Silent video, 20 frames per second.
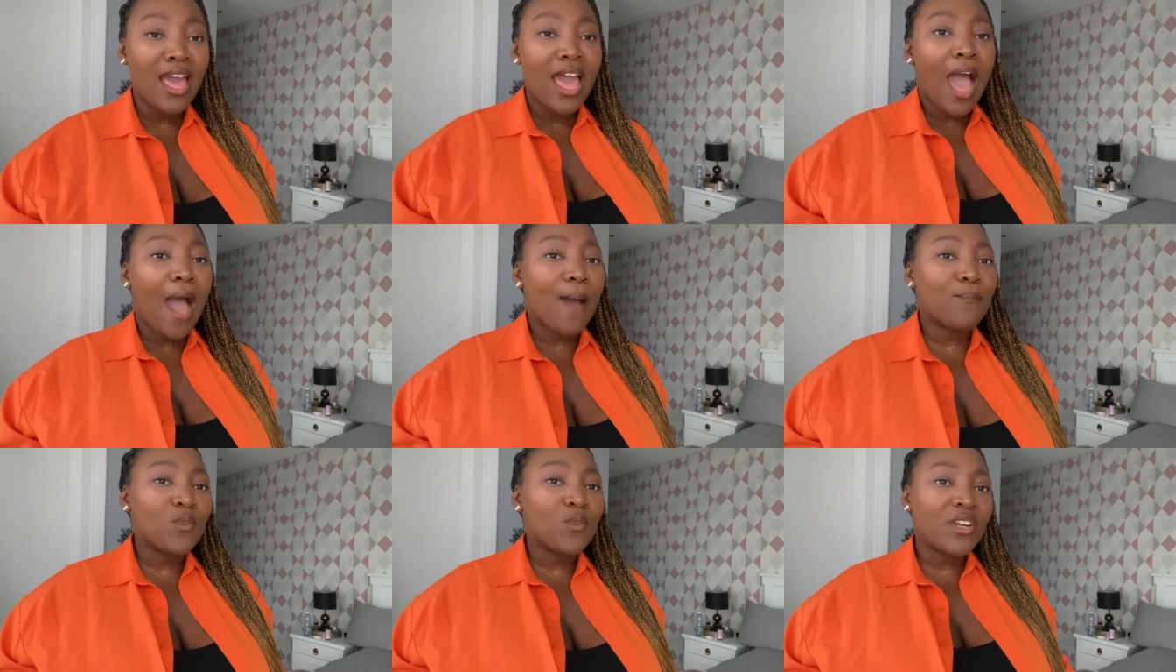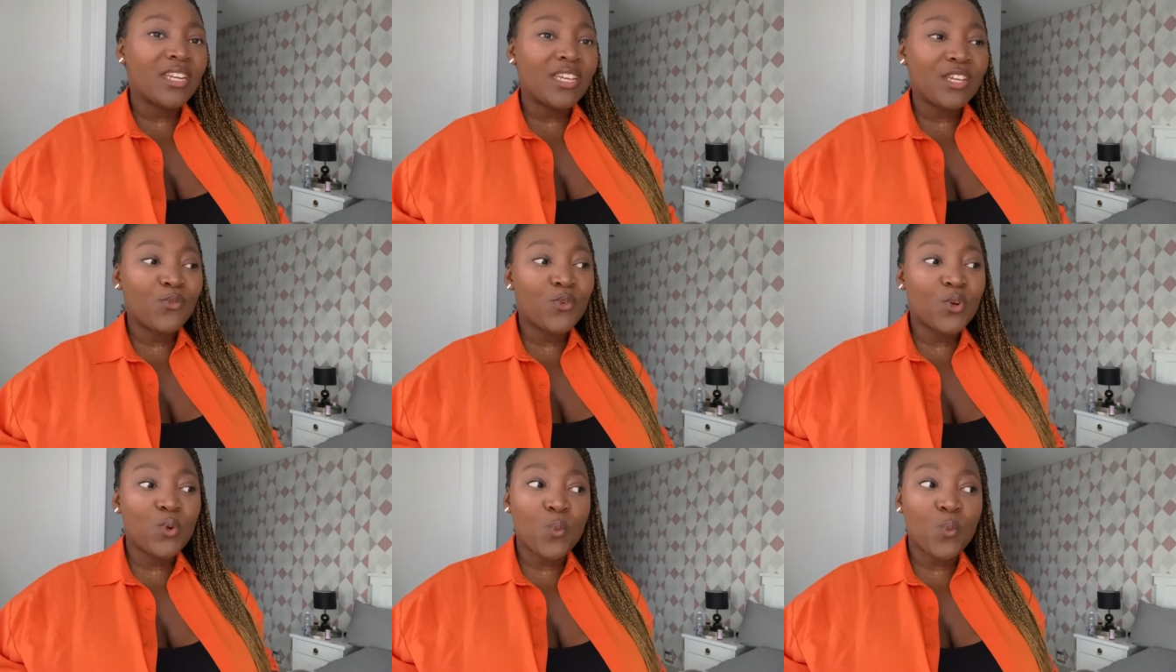I'm not
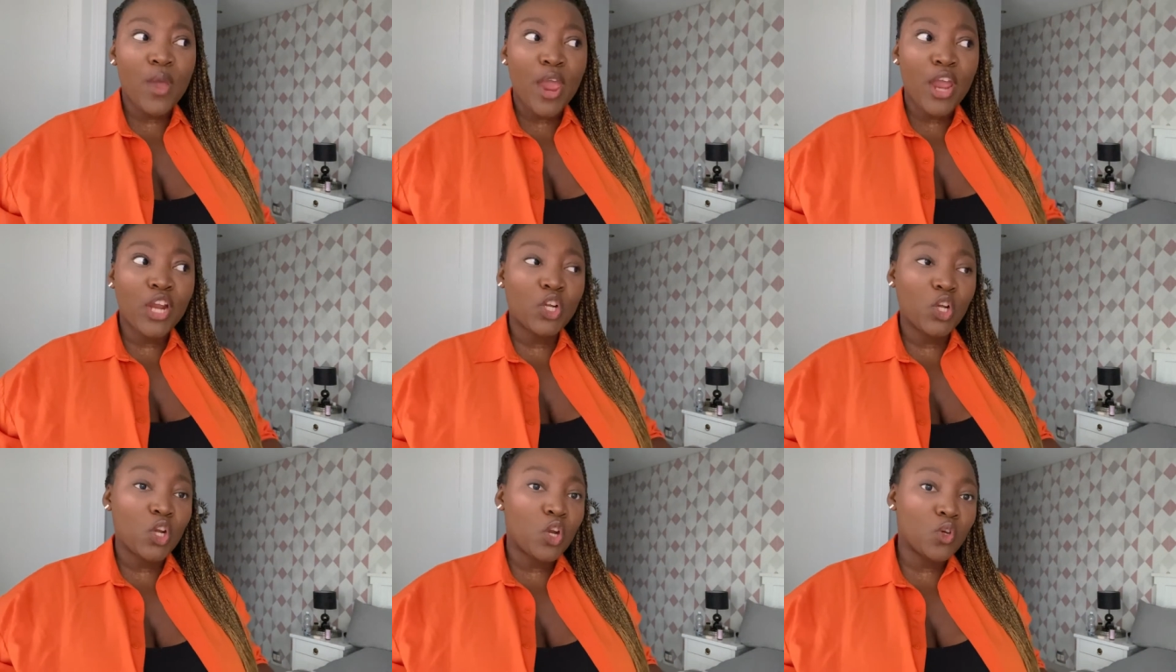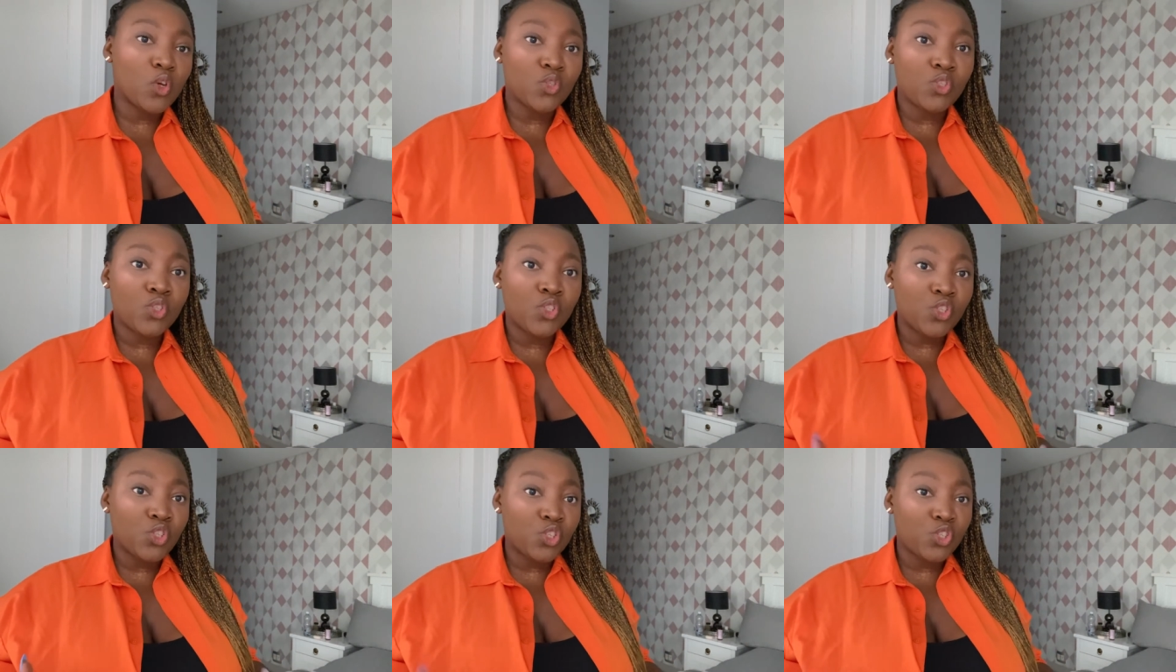even wearing
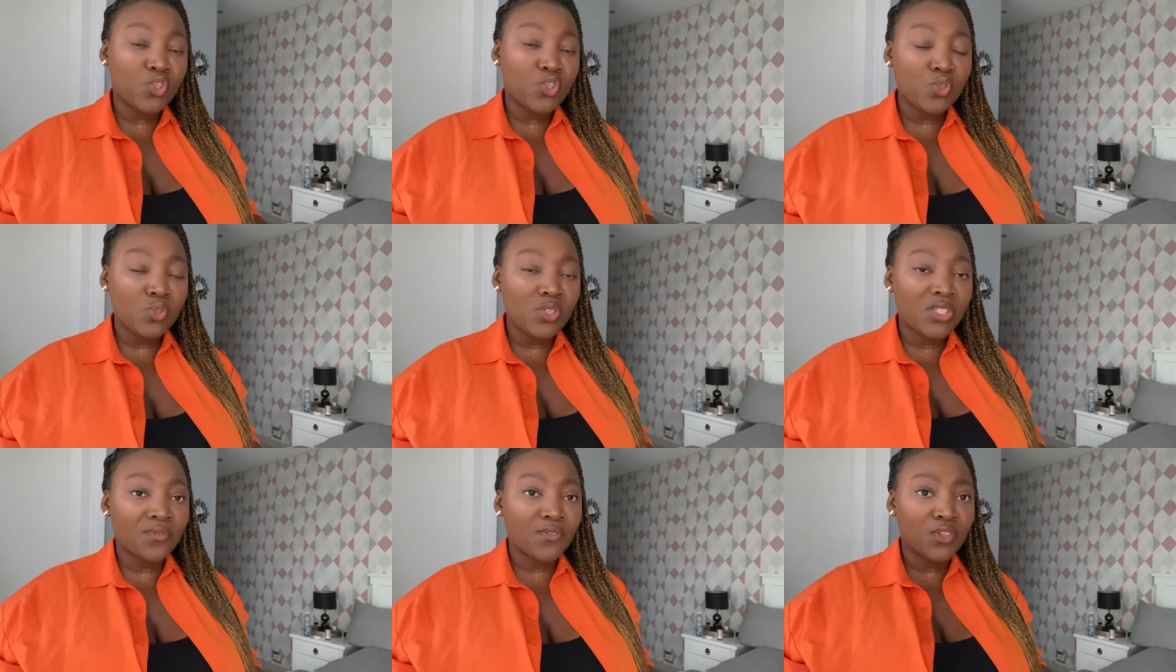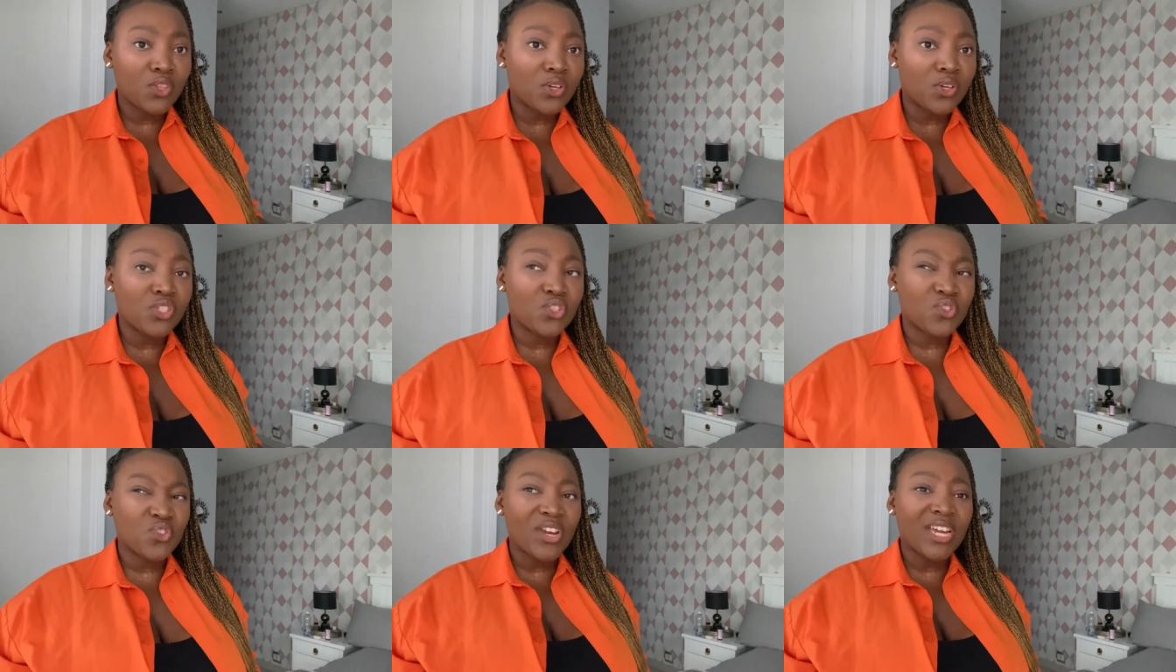closed shoes, even though
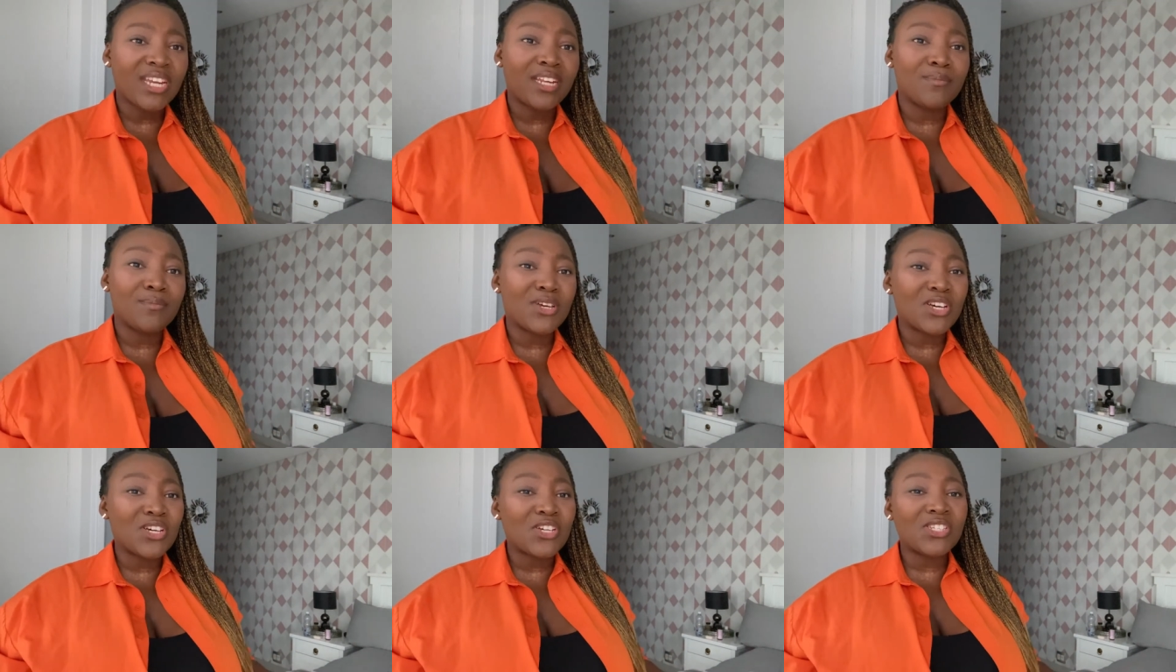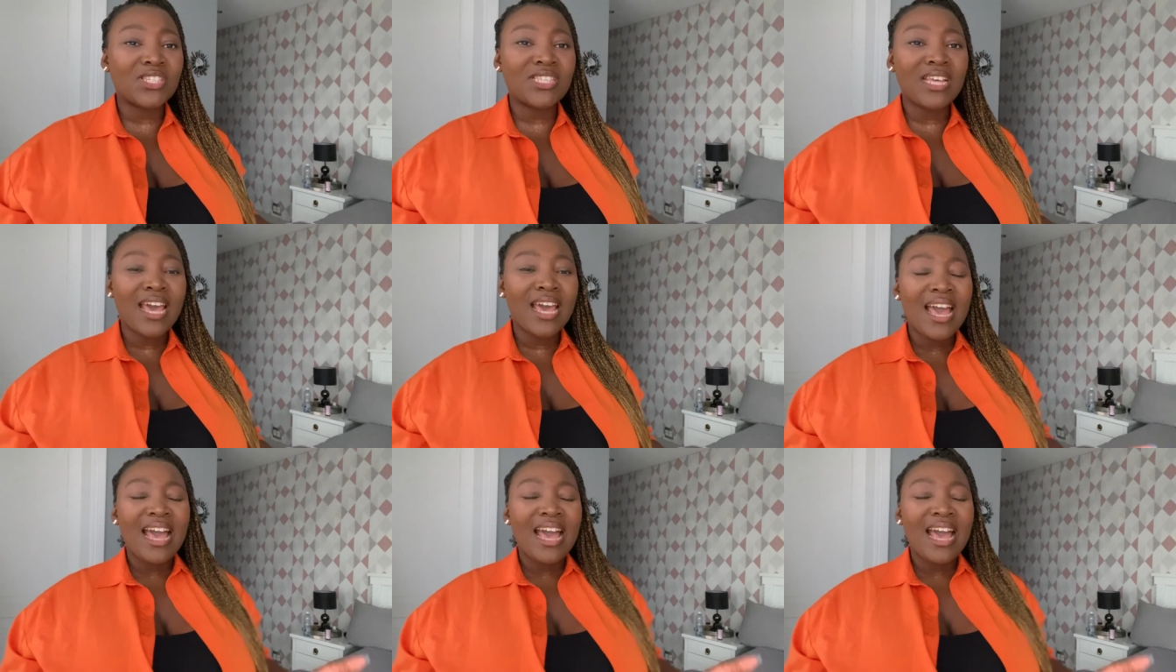it's raining, because